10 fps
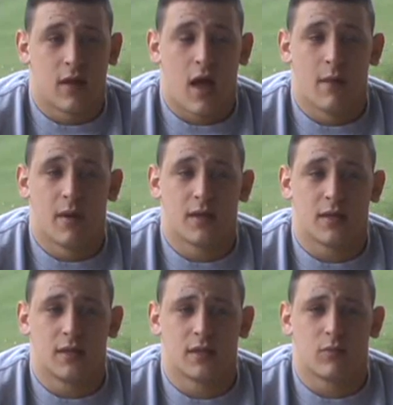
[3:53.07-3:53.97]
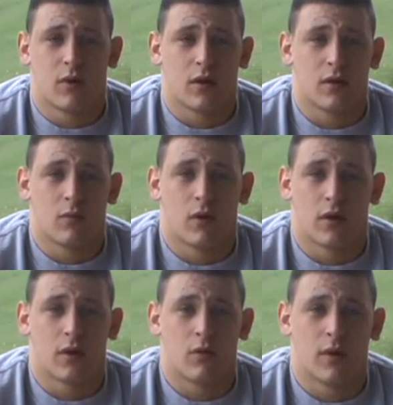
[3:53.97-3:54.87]
I basically just wanted,
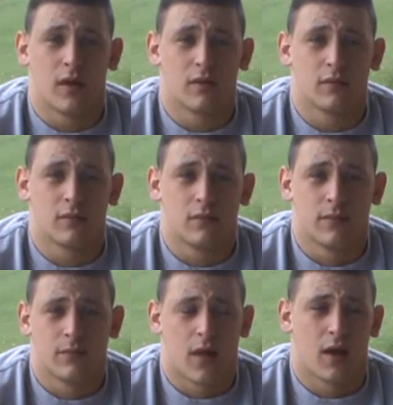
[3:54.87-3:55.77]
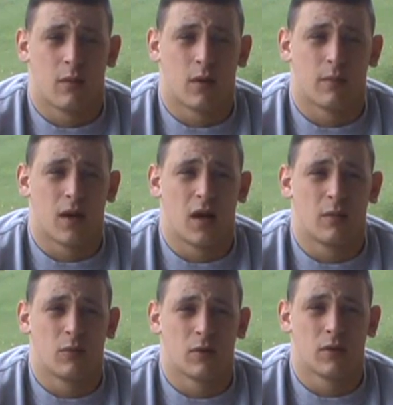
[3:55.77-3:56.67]
wanted to quit. I didn't want to play
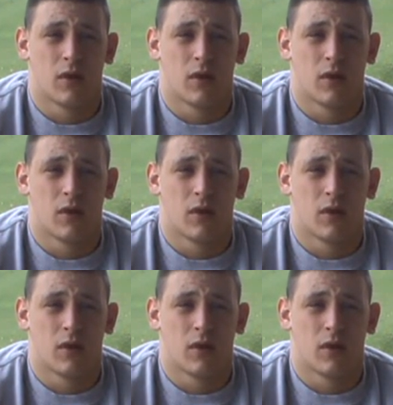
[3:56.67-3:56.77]
anymore.